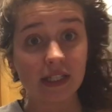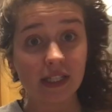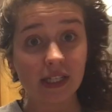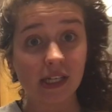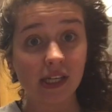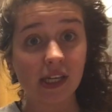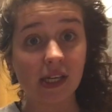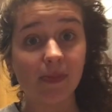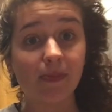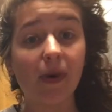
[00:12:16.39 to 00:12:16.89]
to
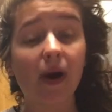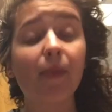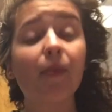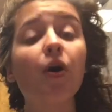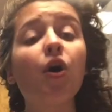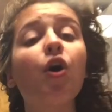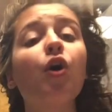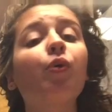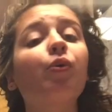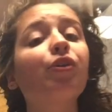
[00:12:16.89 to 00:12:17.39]
keep up
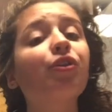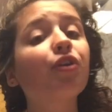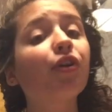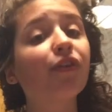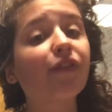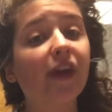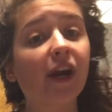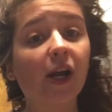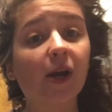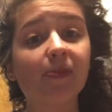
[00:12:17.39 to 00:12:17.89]
with your
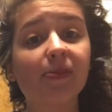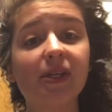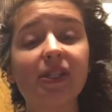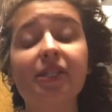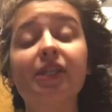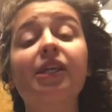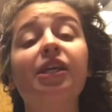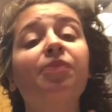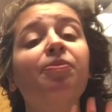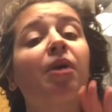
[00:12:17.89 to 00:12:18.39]
therapy,
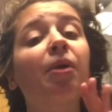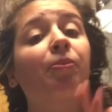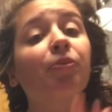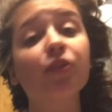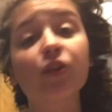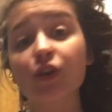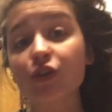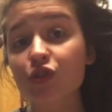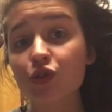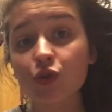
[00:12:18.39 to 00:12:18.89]
to keep up with
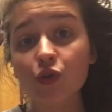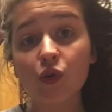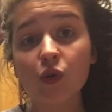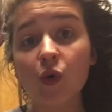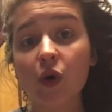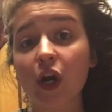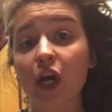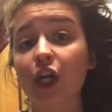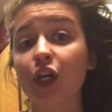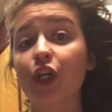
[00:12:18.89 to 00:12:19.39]
your
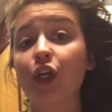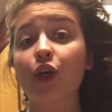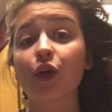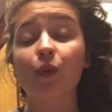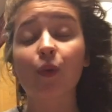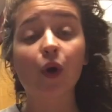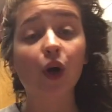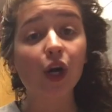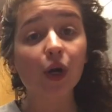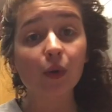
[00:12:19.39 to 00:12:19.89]
schoolwork, your
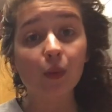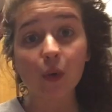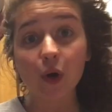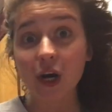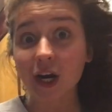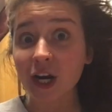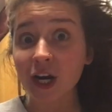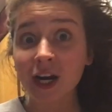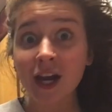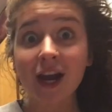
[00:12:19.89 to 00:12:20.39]

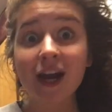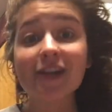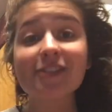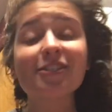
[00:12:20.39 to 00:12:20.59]
work,